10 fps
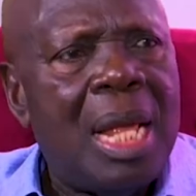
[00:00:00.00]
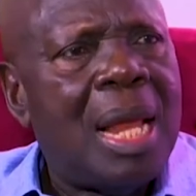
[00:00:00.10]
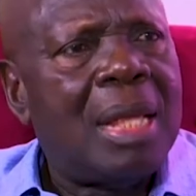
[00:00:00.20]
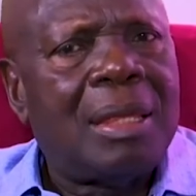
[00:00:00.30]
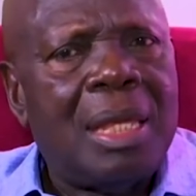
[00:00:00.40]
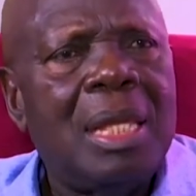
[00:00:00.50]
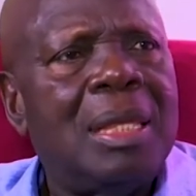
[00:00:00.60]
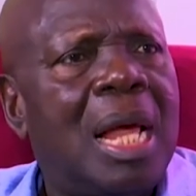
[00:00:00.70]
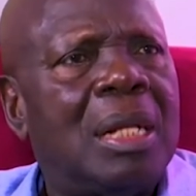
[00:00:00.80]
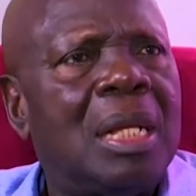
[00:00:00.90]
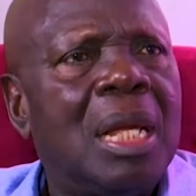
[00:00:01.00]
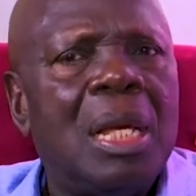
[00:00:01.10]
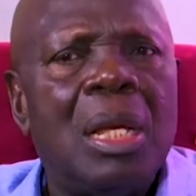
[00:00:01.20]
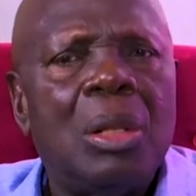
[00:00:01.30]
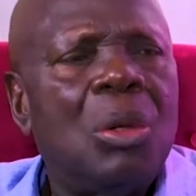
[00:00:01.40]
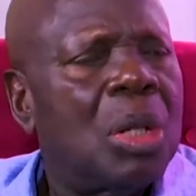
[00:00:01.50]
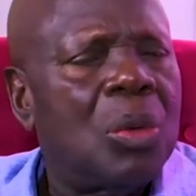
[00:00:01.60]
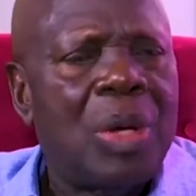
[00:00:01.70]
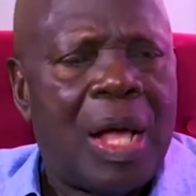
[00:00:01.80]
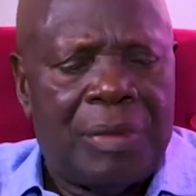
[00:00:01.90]
and I think that, look,
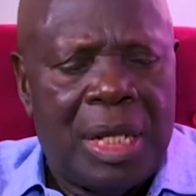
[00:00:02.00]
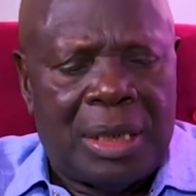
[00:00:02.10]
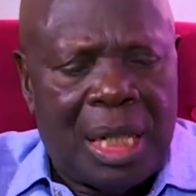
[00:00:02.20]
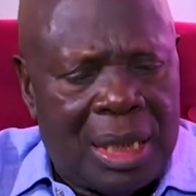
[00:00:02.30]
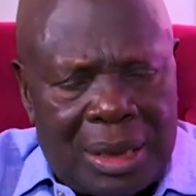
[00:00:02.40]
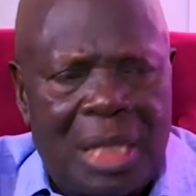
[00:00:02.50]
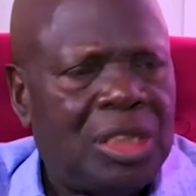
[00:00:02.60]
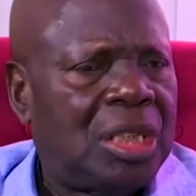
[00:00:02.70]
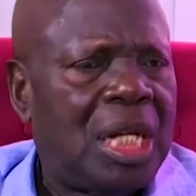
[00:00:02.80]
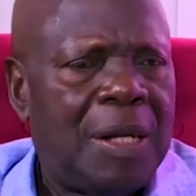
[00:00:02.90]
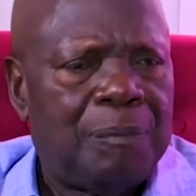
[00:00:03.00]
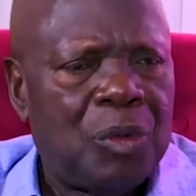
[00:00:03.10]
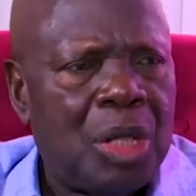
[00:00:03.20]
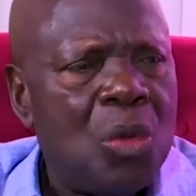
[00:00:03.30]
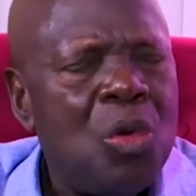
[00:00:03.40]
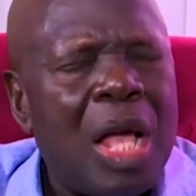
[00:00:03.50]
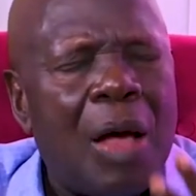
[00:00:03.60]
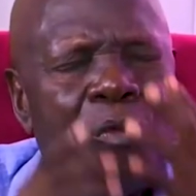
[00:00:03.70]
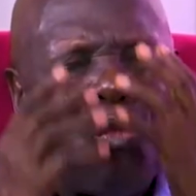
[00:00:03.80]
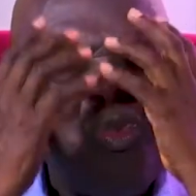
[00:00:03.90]
we have the intelligentsia, we
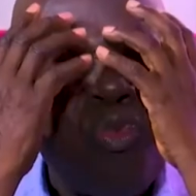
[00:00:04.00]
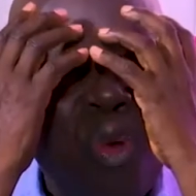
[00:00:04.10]
have